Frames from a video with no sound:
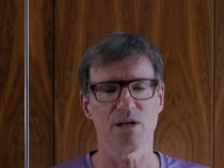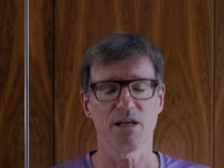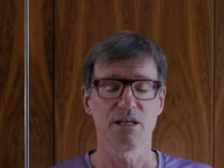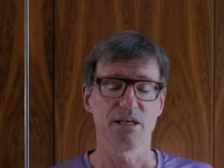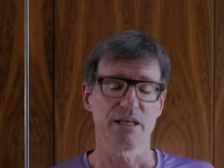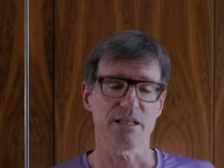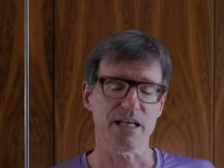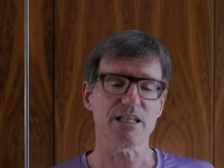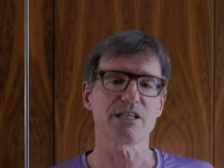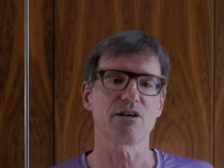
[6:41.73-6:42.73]
Well, it's
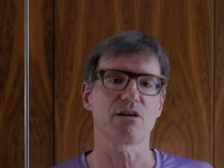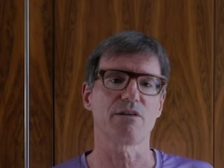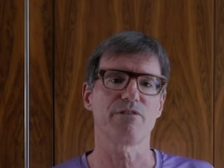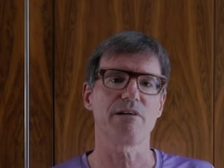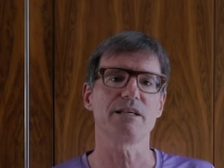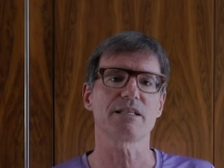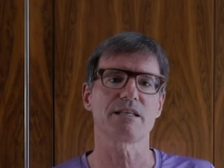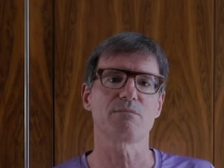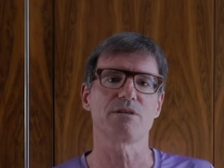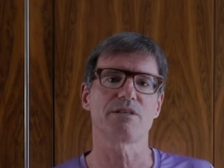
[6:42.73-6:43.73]
actually got a very
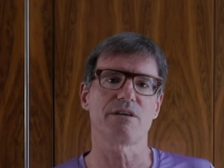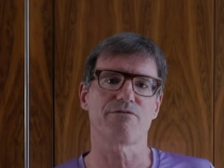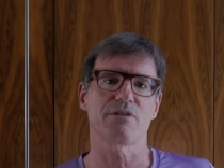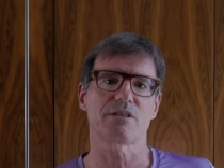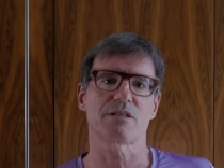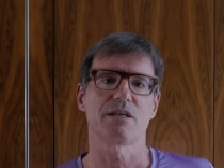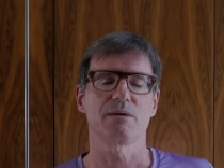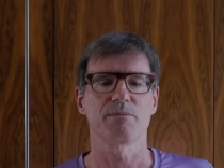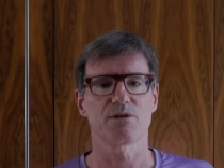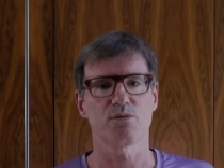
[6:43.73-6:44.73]
similar difference
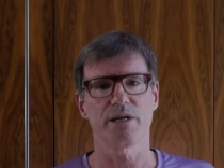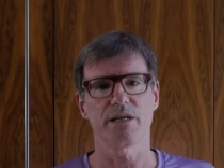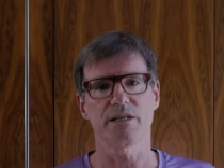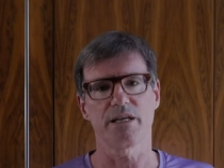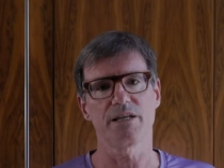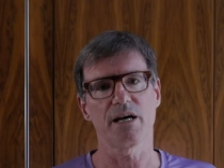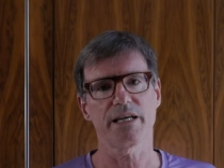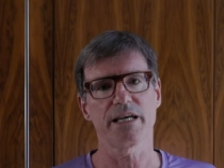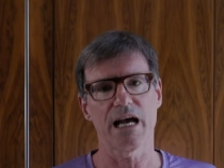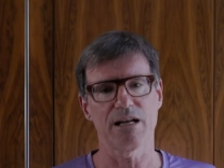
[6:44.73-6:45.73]
between the
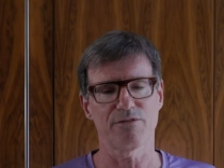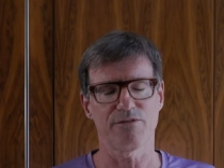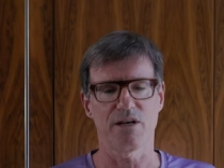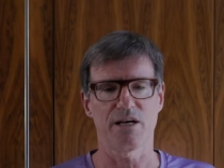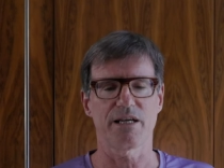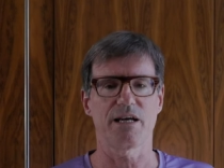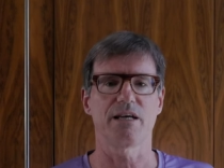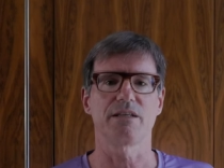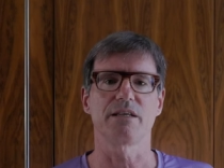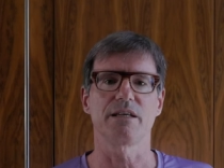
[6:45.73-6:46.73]
Nike Alphafly
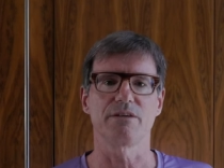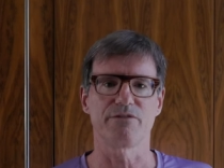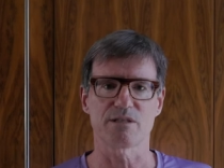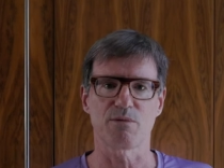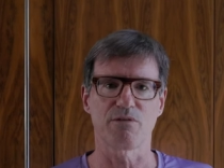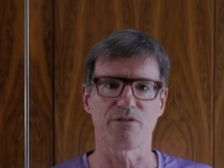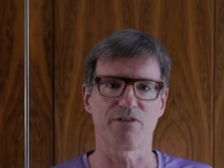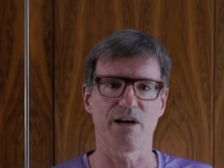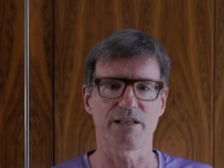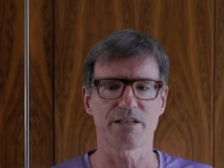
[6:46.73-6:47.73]
and the Invincible Run
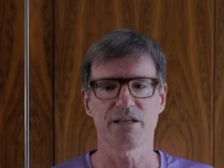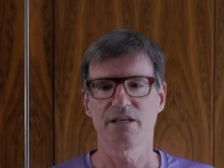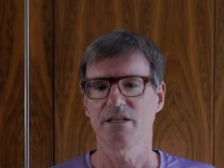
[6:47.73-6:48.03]
Flyknit.